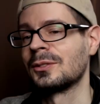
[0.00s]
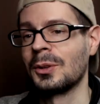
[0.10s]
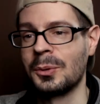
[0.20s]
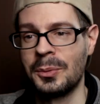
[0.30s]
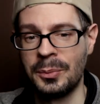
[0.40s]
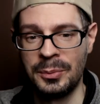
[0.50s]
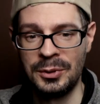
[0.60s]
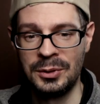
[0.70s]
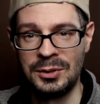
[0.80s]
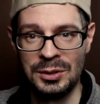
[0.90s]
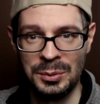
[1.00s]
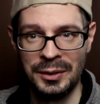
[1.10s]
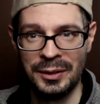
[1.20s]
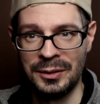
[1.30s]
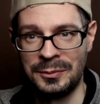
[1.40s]
So you just
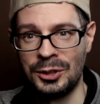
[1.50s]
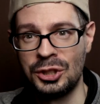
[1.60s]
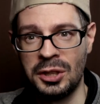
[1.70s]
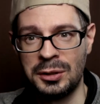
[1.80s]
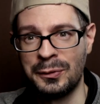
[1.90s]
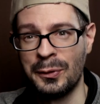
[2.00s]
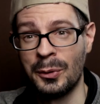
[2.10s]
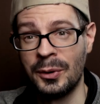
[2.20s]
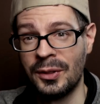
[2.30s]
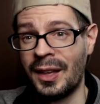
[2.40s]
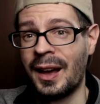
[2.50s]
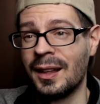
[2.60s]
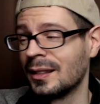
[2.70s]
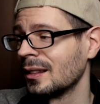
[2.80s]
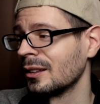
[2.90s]
want to adjust for
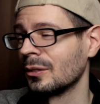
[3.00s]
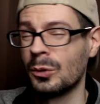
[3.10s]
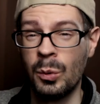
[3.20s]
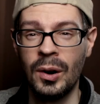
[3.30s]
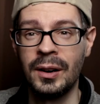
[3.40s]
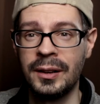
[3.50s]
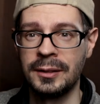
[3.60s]
that little quirk.